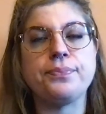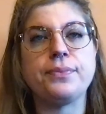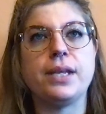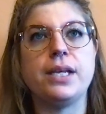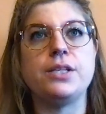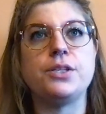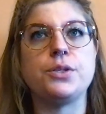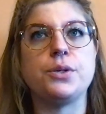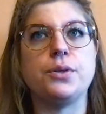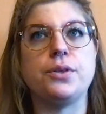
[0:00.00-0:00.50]

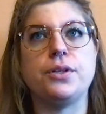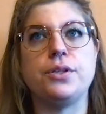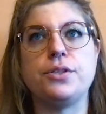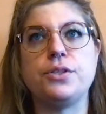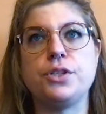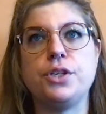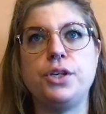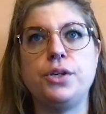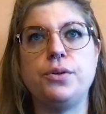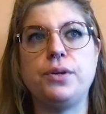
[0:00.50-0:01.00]
And so the
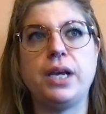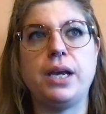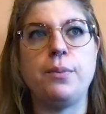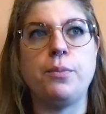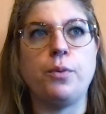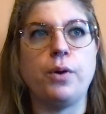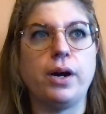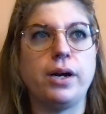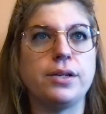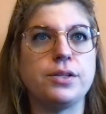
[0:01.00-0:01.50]
SKU name
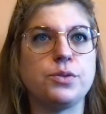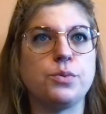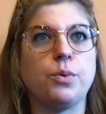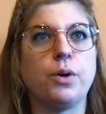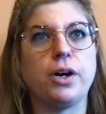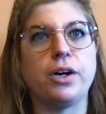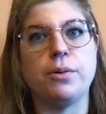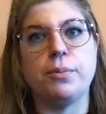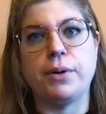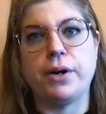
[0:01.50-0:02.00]
was
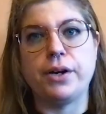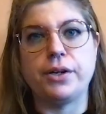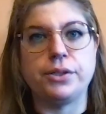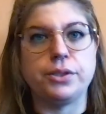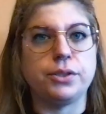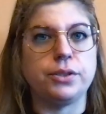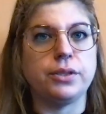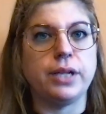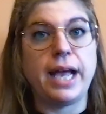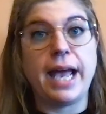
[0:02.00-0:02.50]
water
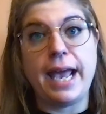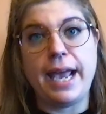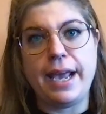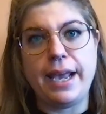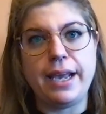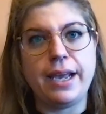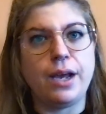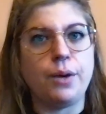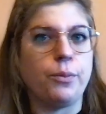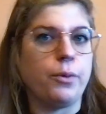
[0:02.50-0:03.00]
bottle
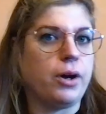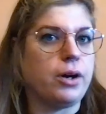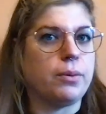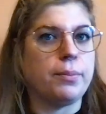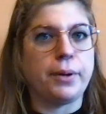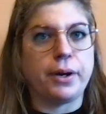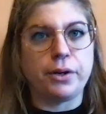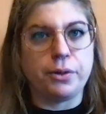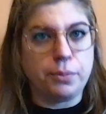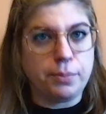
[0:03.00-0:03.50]
A and water
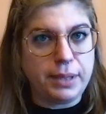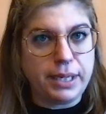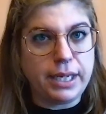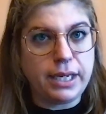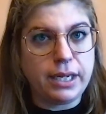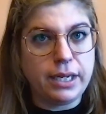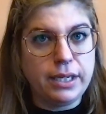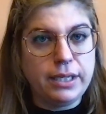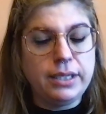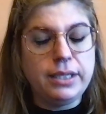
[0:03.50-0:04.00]
bottle B.